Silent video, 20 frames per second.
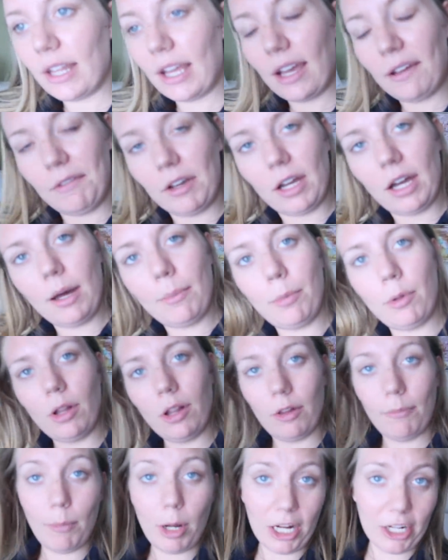and have a
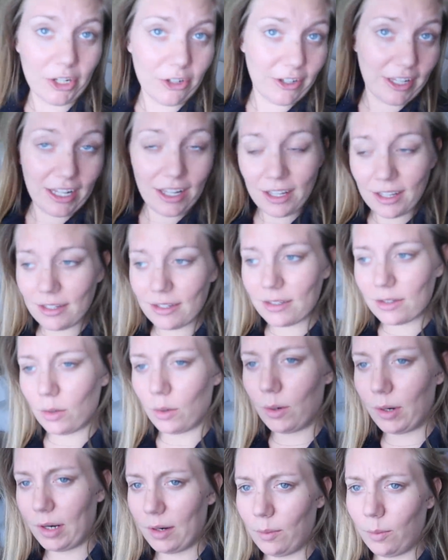couple of margaritas
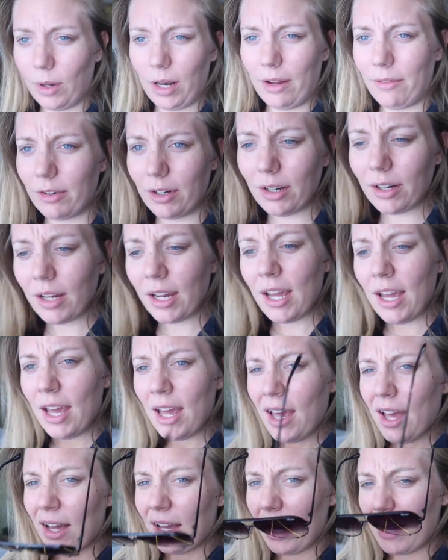or whatever
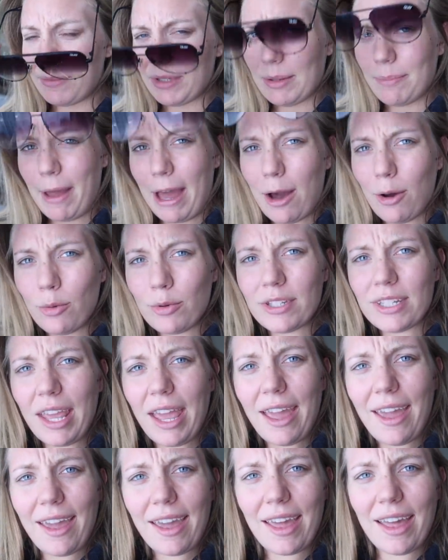comes about.
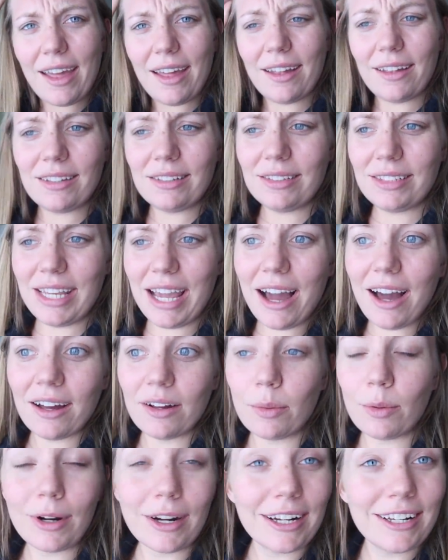And
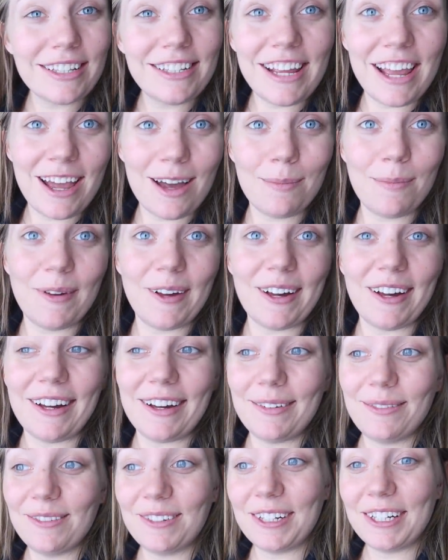yeah, we're in
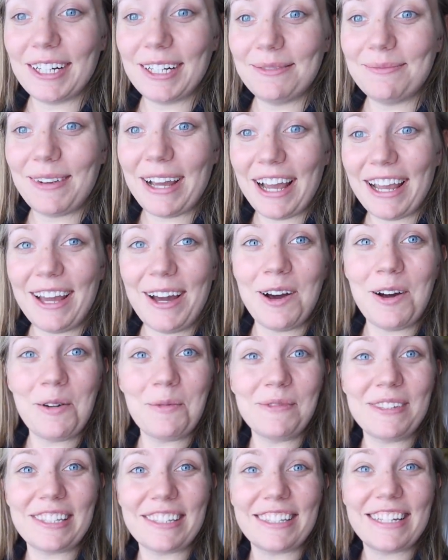Tampa. We're in my
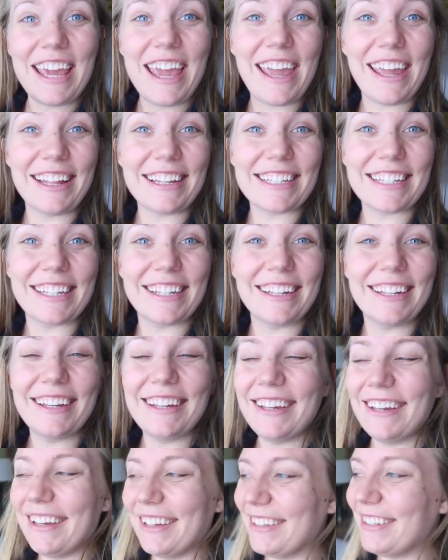home state.
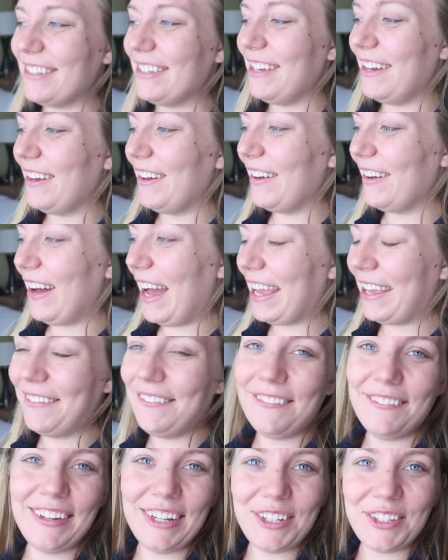So I
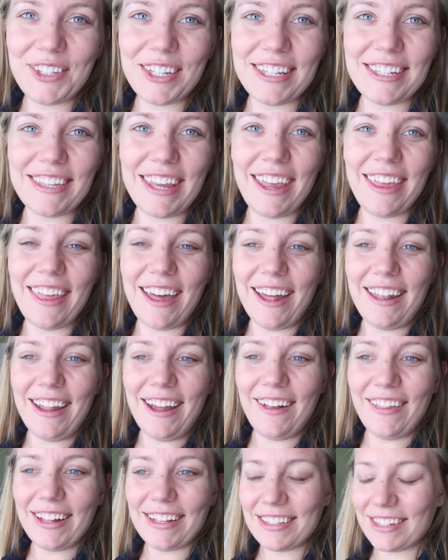can officially say that
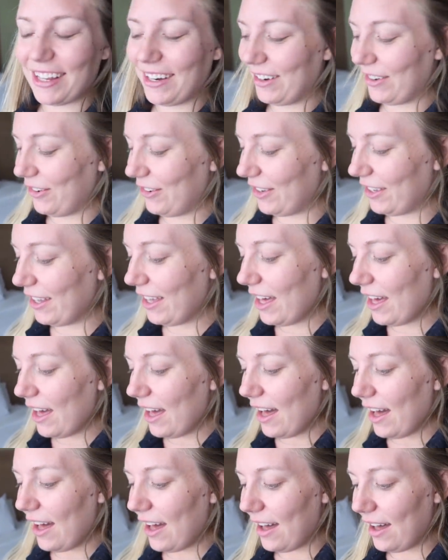now. That's kind of cool.
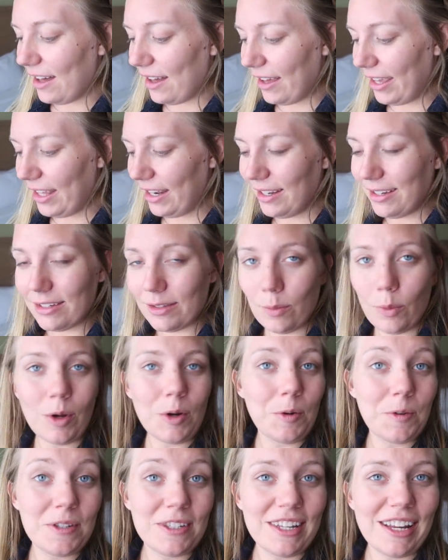It is
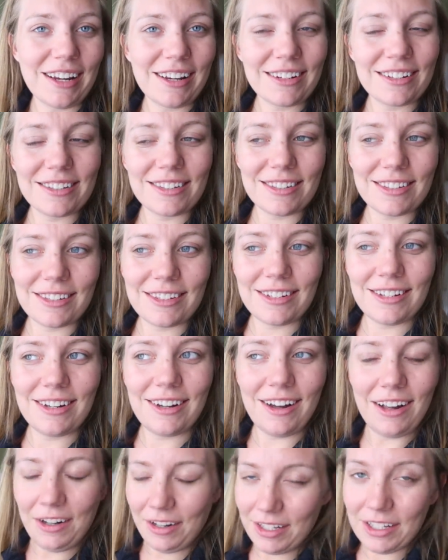
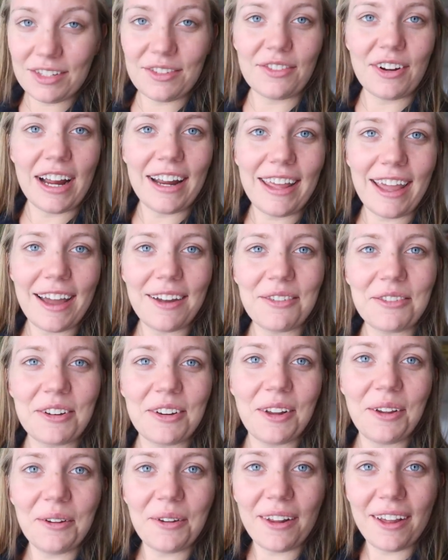1:06 on this Friday
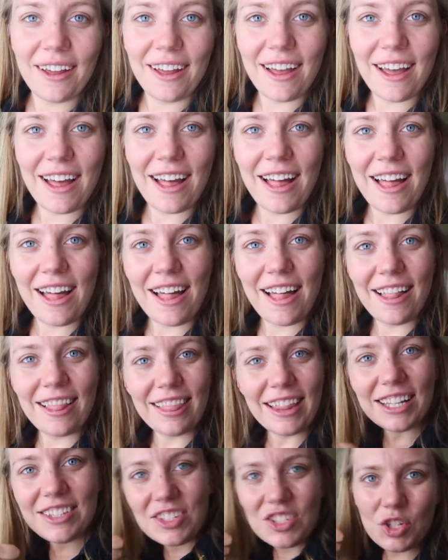afternoon.
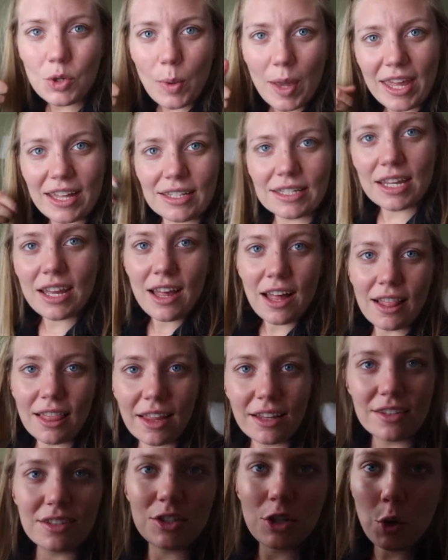Let's do it.
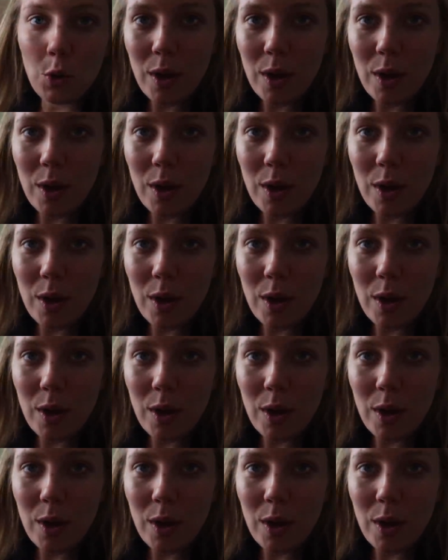Let's do